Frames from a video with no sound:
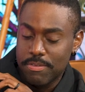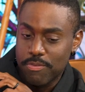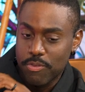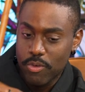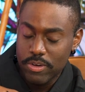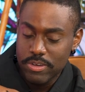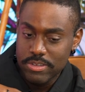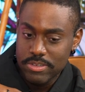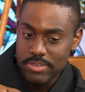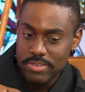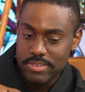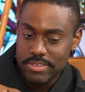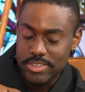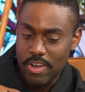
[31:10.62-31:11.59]
Before
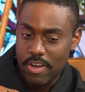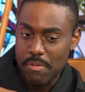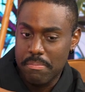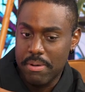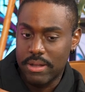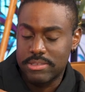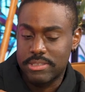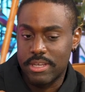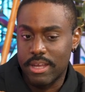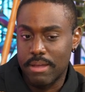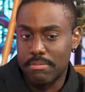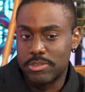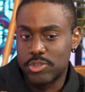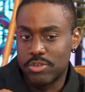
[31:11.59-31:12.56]
you talk about
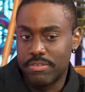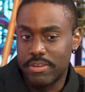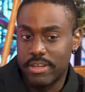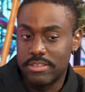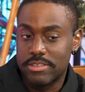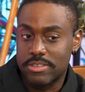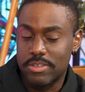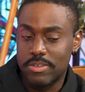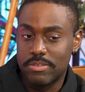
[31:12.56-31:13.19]
setting up the surveillance,